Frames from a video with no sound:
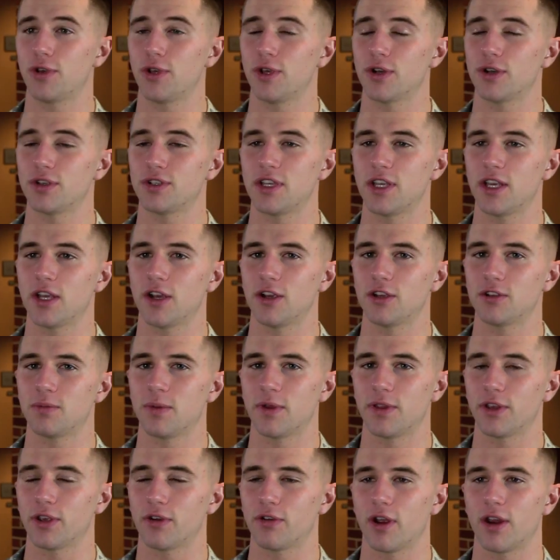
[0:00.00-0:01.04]
years here has
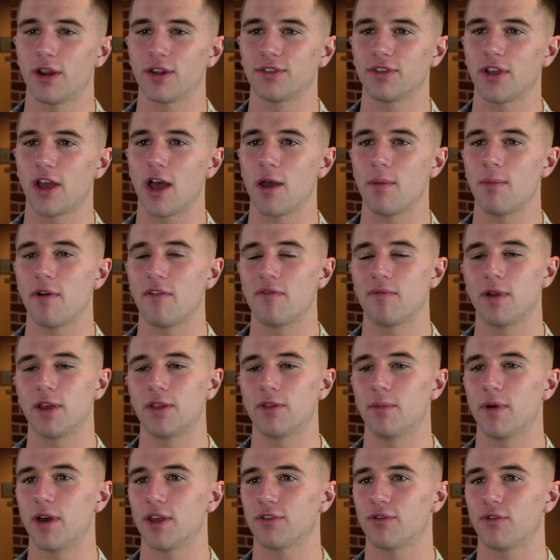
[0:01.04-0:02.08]
been the greatest time. I've made
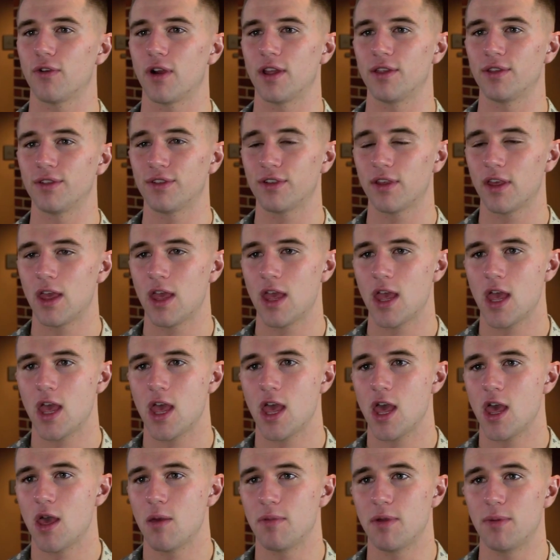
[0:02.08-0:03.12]
the best friends,
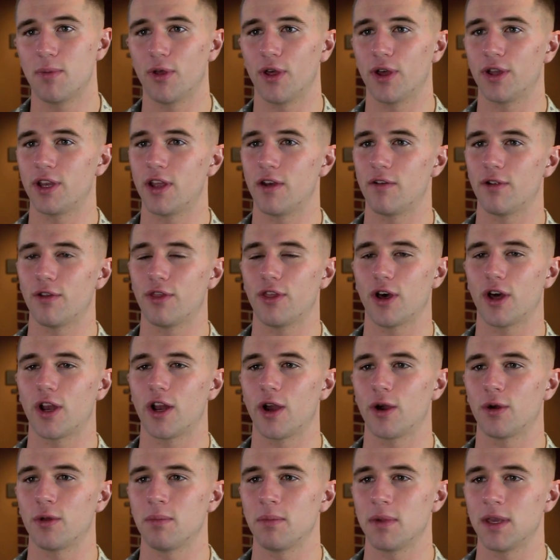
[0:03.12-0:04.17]
people I never thought
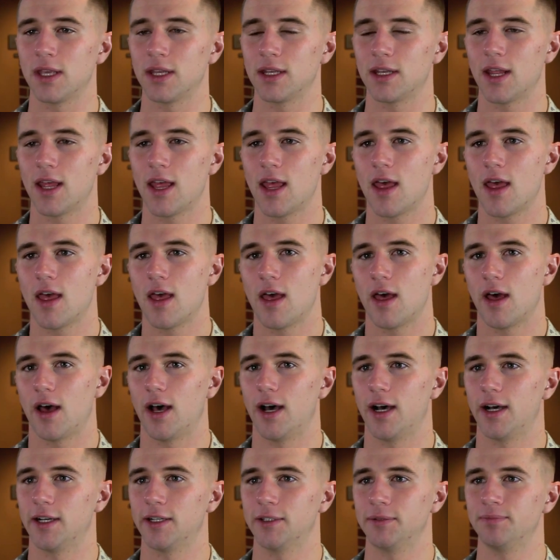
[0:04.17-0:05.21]
I would meet.
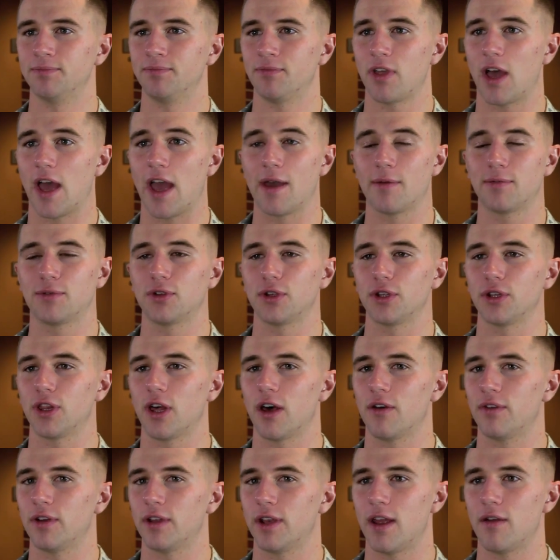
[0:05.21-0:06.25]
Um, I absolutely
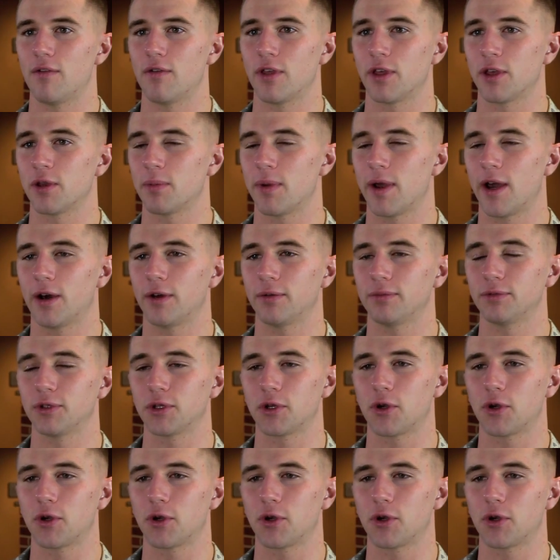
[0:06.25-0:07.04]
love it, everything about the